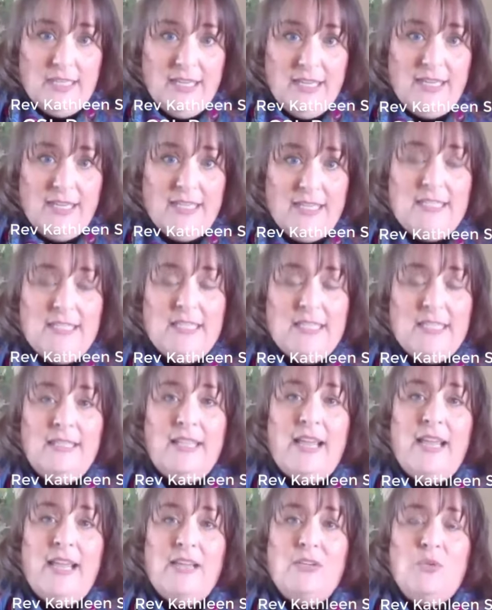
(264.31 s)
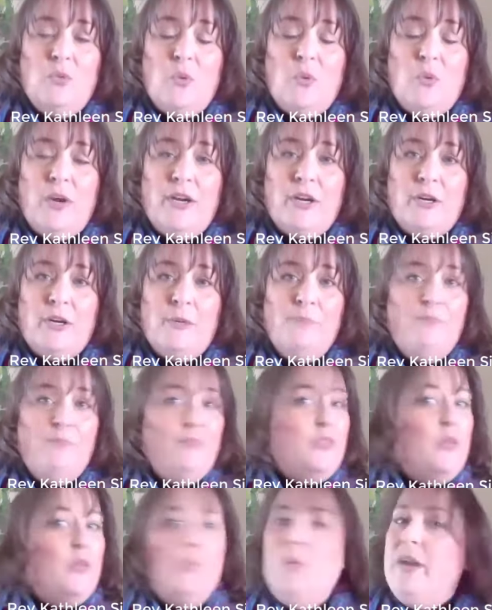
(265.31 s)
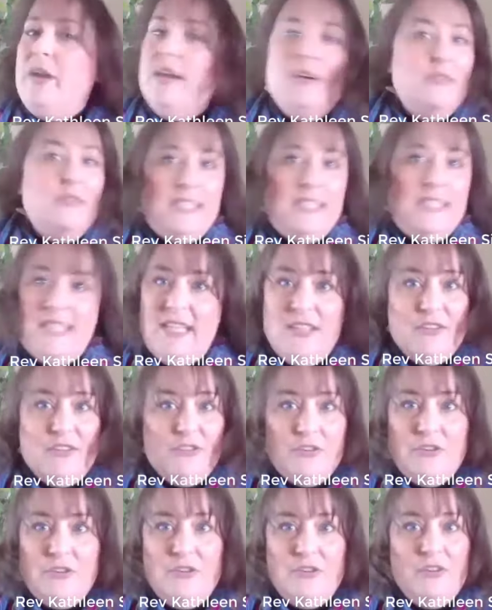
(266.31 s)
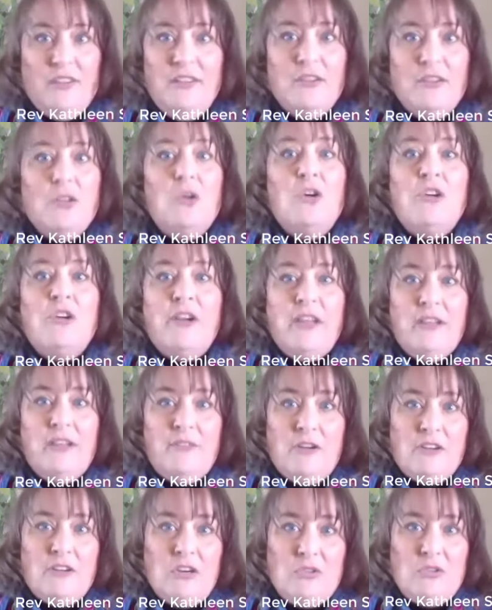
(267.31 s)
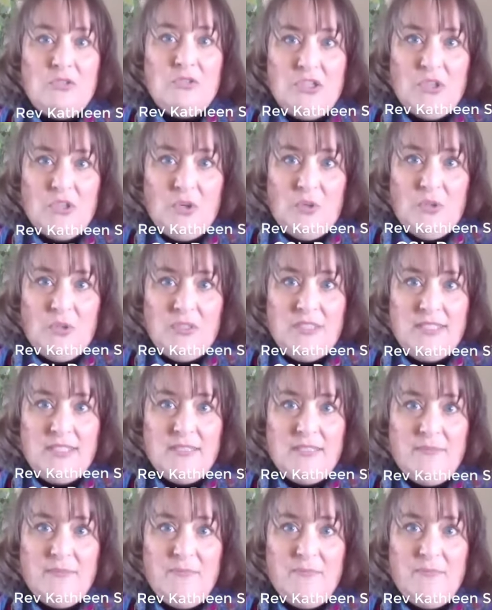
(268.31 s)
It is the land where we don't see the truth and the glory of our own souls.